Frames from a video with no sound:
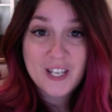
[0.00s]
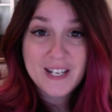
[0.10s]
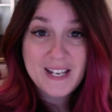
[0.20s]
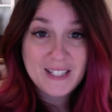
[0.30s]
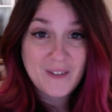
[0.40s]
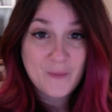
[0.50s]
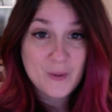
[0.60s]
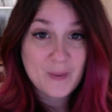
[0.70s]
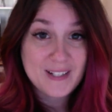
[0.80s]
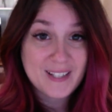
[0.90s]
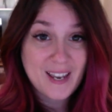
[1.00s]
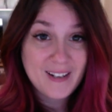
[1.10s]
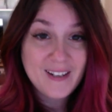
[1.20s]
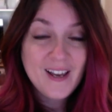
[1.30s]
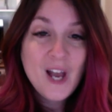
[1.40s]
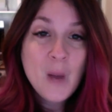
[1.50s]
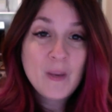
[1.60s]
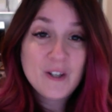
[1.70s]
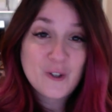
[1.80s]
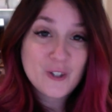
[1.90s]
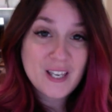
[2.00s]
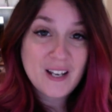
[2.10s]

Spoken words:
adhesive with my skin because your skin